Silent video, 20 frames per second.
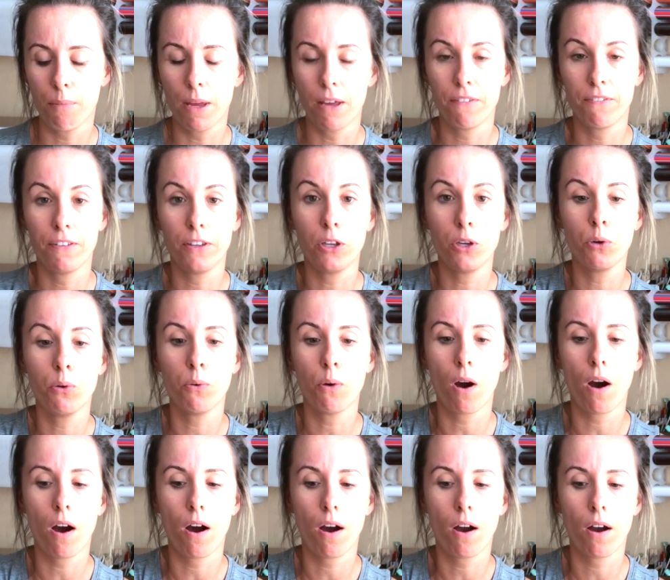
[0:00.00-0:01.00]
if you
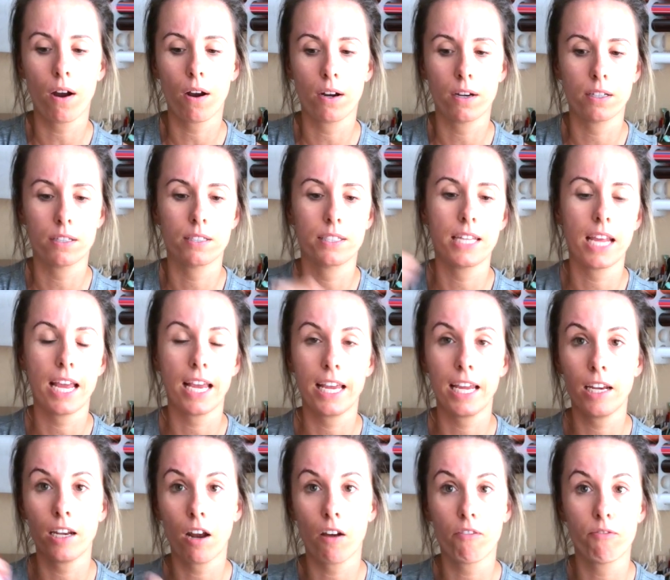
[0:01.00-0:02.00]
are
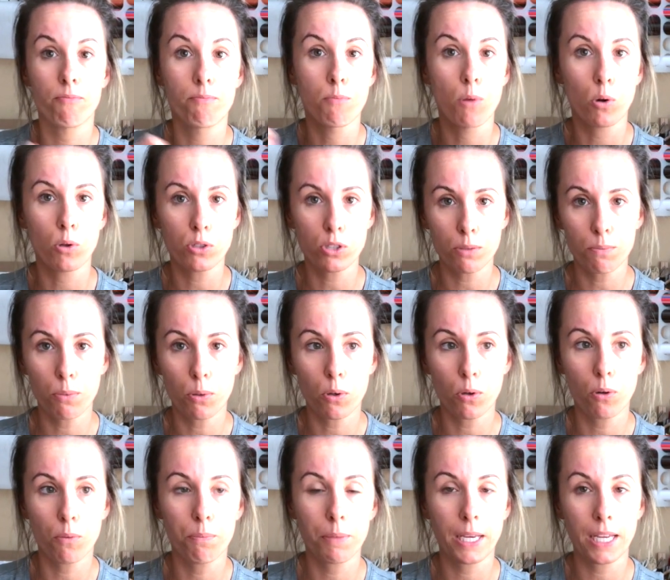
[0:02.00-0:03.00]
taking off
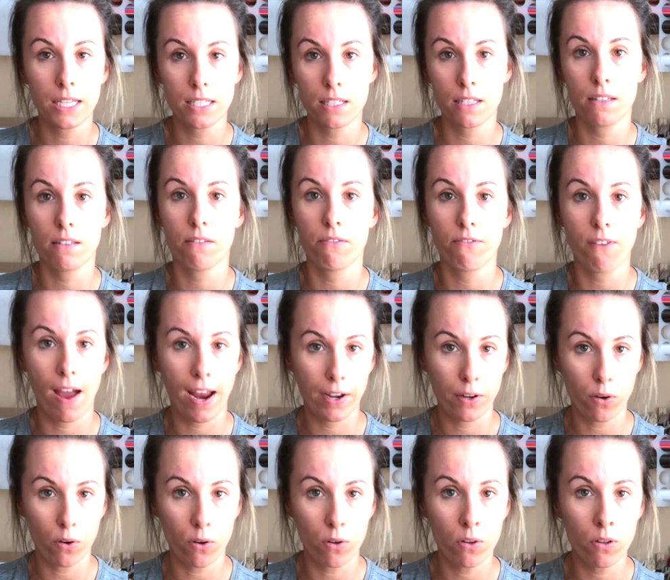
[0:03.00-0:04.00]
multiple pieces of
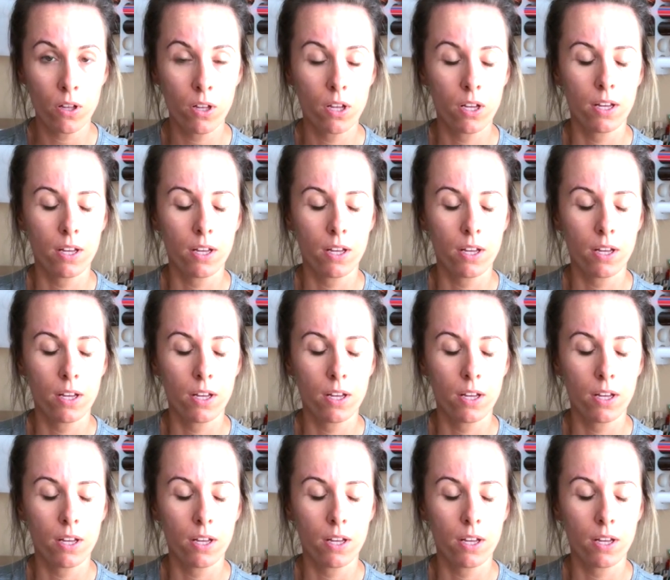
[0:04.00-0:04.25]
vinyl